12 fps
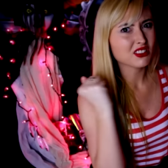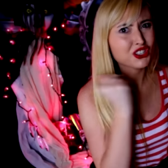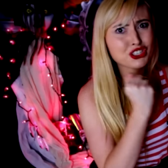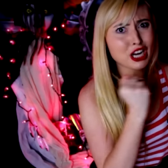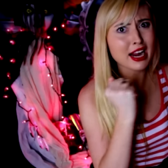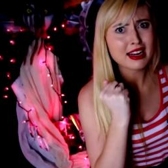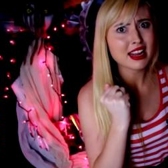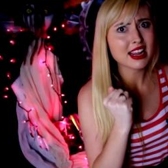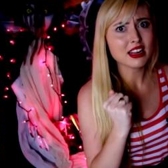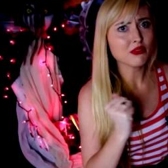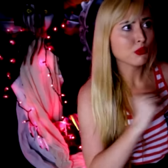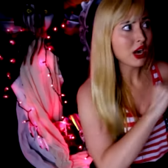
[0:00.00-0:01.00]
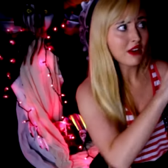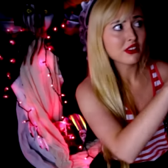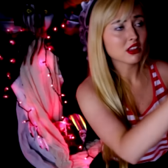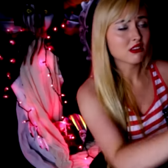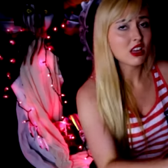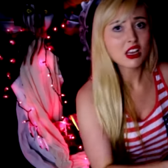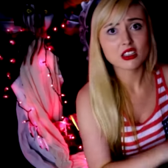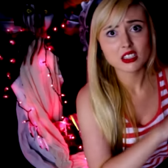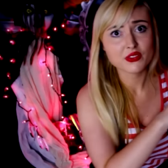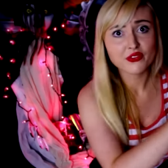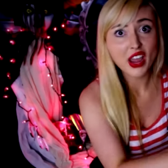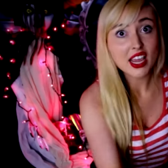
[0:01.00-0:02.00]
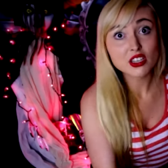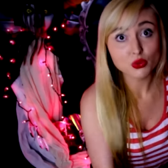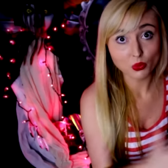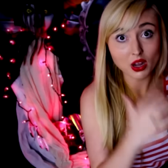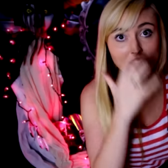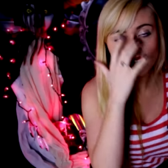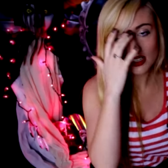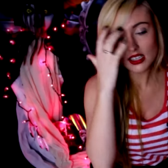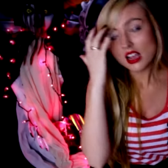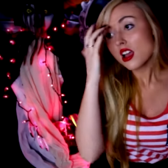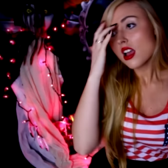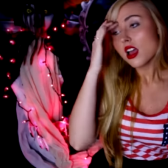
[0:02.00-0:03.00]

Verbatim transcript: and shine it in whatever the thing's face was.